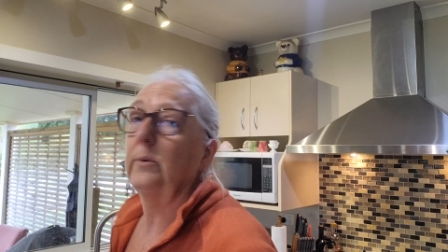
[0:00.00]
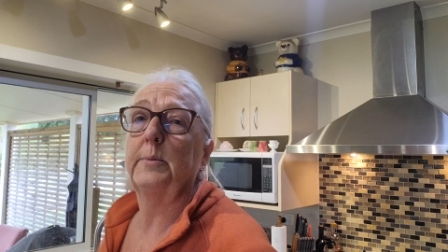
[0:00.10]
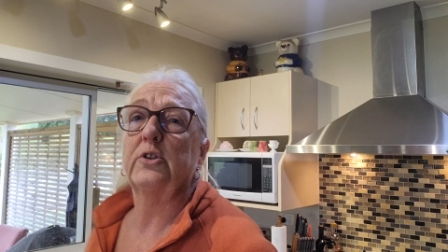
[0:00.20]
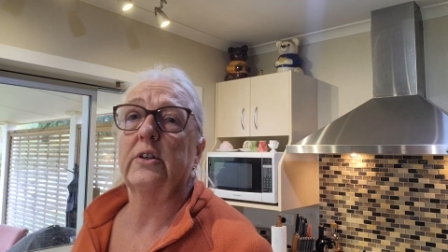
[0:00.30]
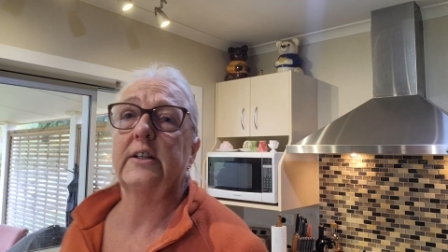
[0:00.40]
will
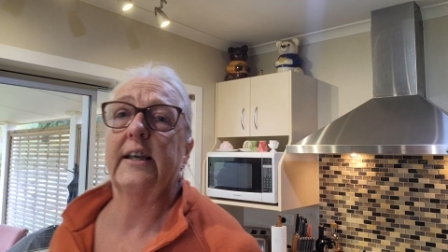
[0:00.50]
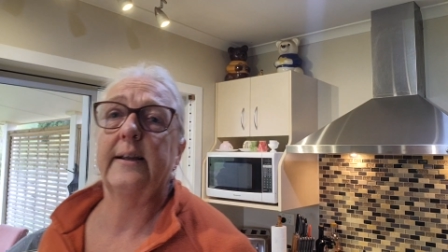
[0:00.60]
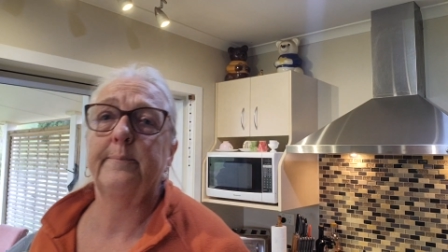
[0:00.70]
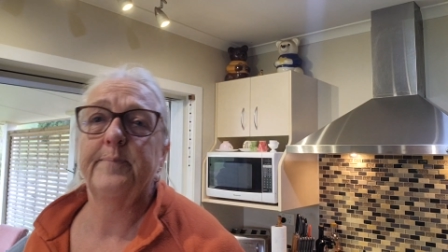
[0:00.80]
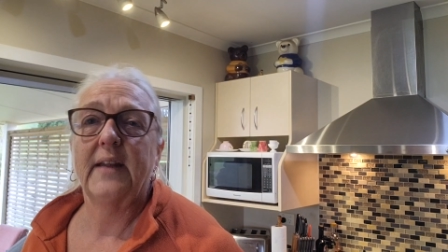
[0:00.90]
be doing it
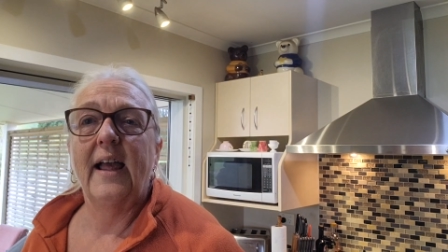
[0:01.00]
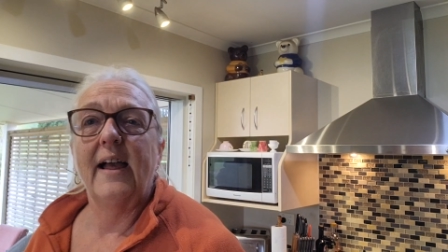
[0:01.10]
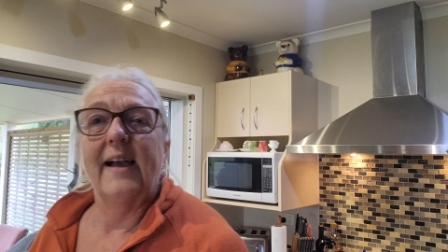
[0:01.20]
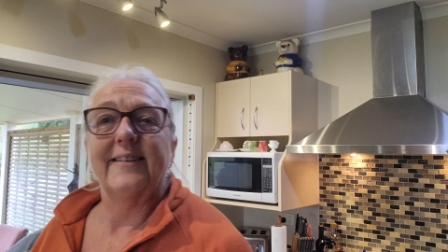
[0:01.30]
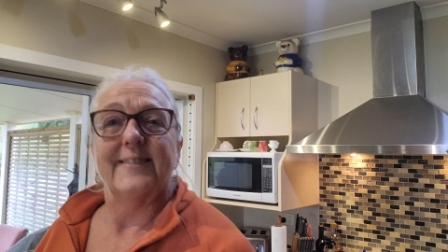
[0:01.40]
again.
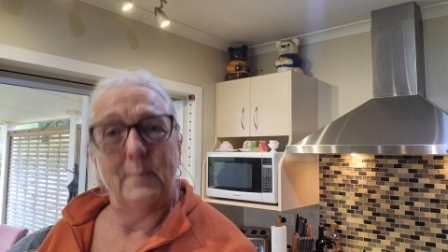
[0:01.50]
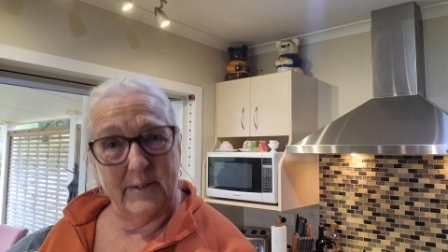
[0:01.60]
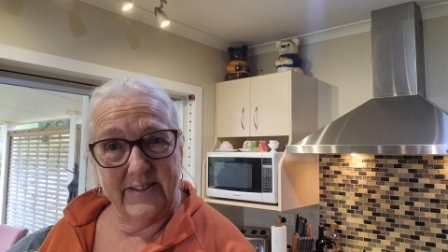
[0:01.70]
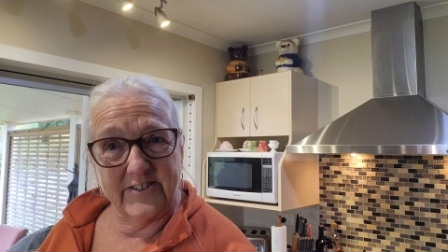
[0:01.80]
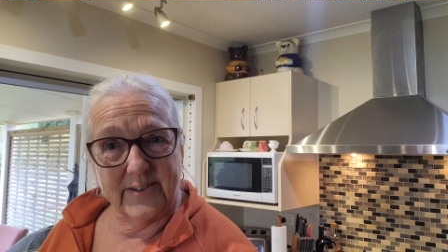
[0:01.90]

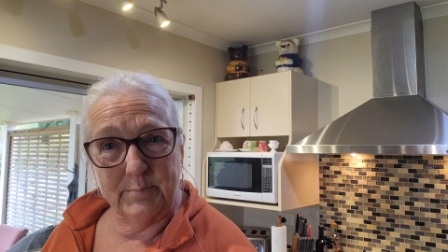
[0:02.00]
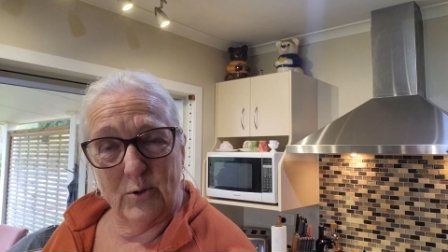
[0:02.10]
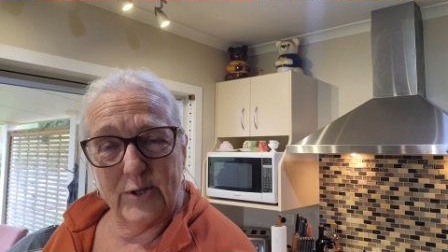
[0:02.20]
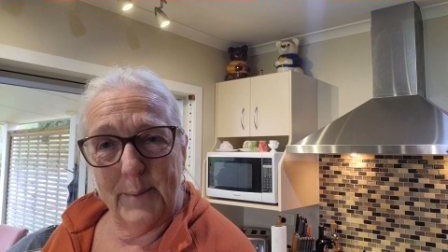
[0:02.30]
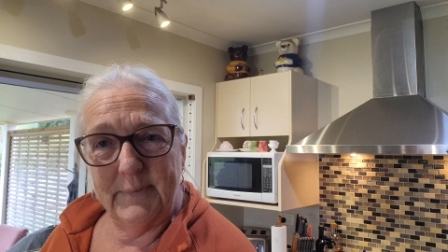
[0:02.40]
Somebody's just
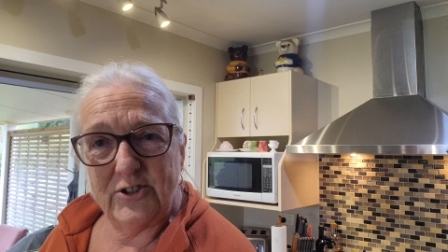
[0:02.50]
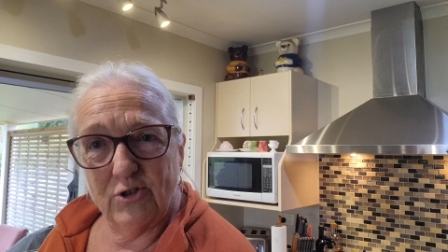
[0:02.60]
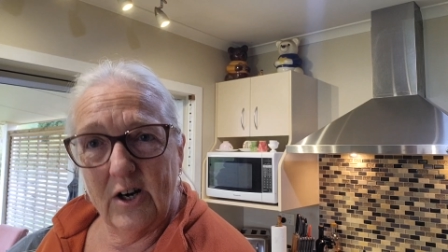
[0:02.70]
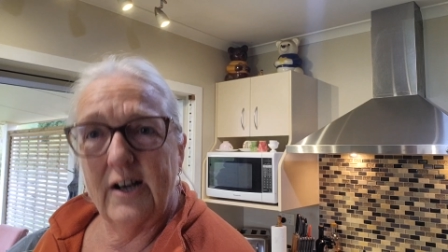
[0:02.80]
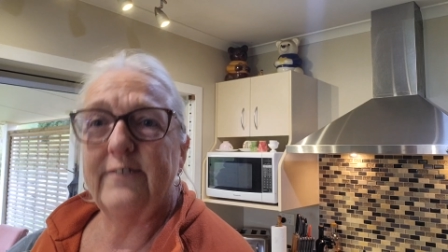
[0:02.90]
pulled up my
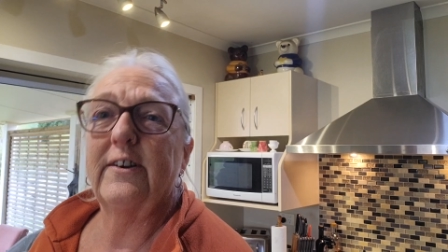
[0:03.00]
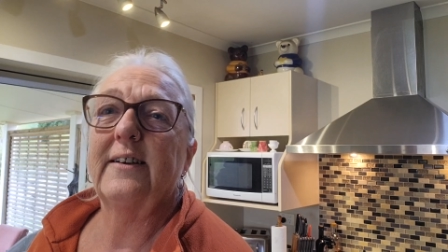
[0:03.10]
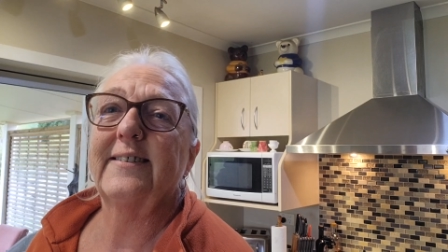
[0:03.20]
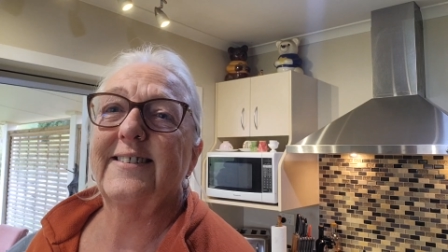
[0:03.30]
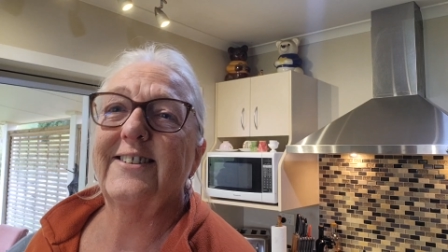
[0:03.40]
drive.
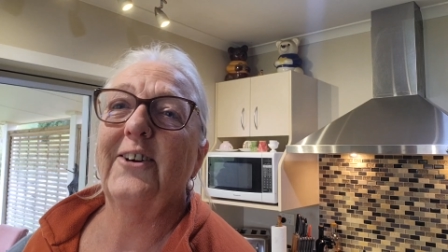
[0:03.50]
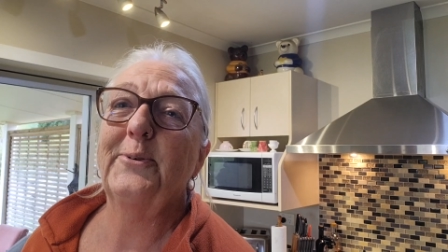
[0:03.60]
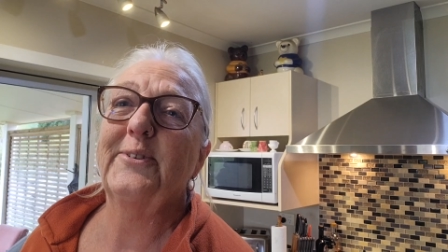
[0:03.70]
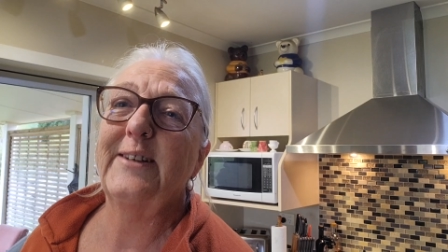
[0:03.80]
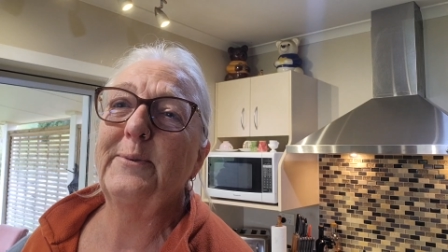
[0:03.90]
So
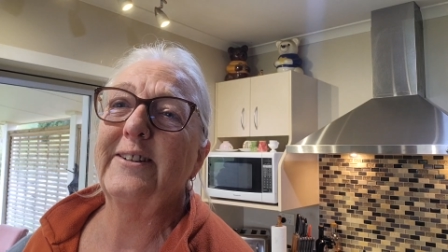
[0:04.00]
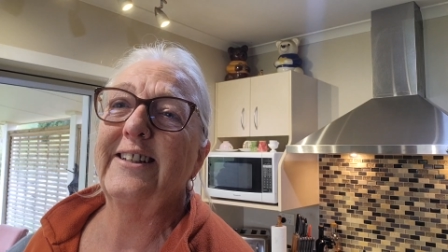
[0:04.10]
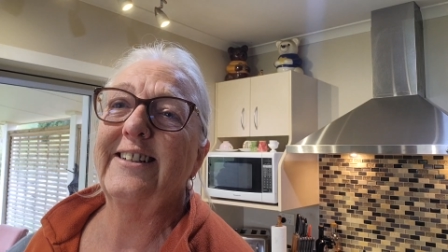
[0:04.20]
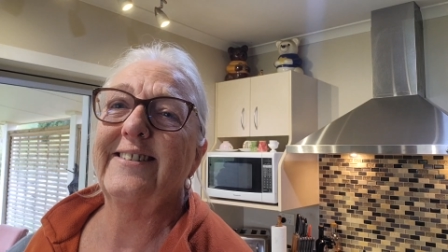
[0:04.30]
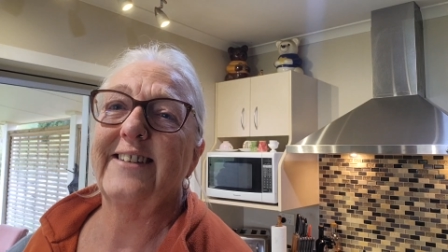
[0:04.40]
we'll see what
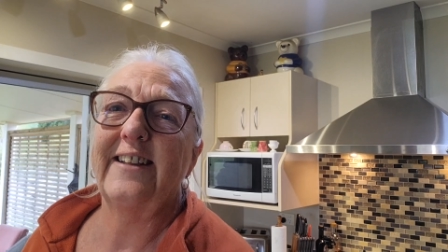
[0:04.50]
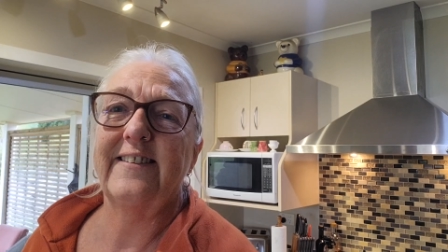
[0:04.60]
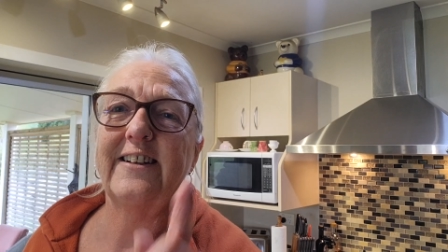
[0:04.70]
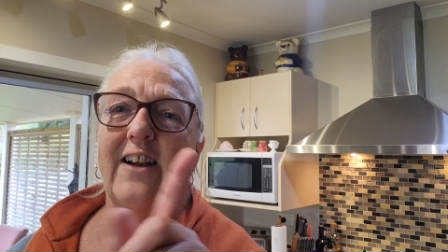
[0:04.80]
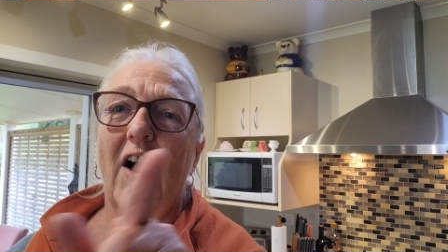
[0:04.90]
that is and
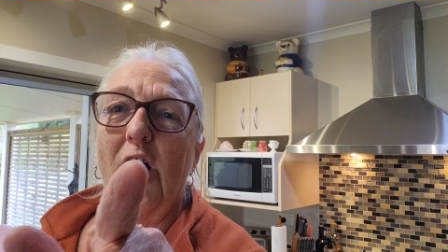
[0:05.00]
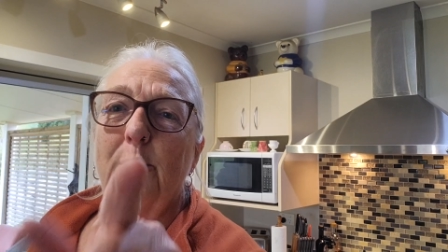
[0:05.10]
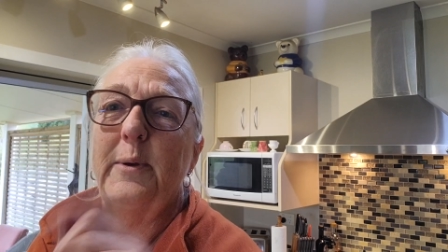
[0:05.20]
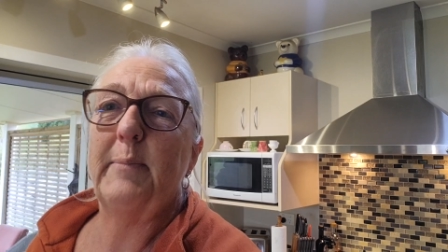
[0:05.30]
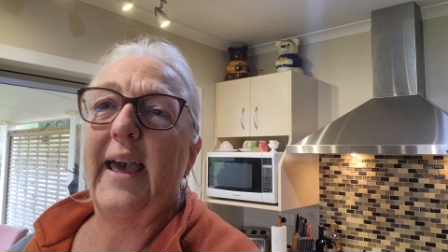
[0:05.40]
then I'll
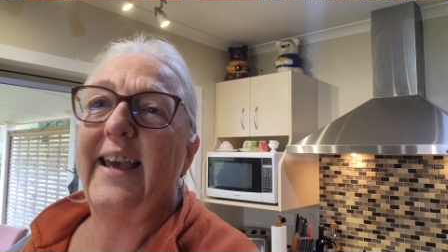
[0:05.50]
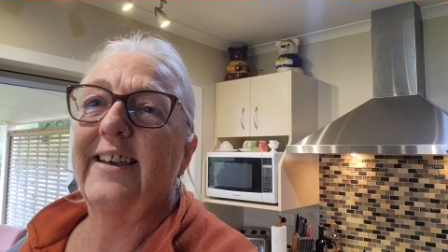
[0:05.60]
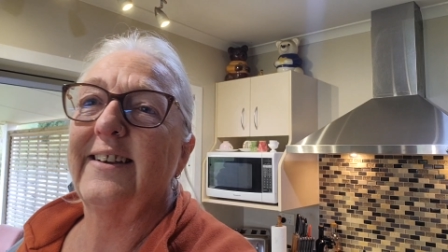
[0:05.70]
be back.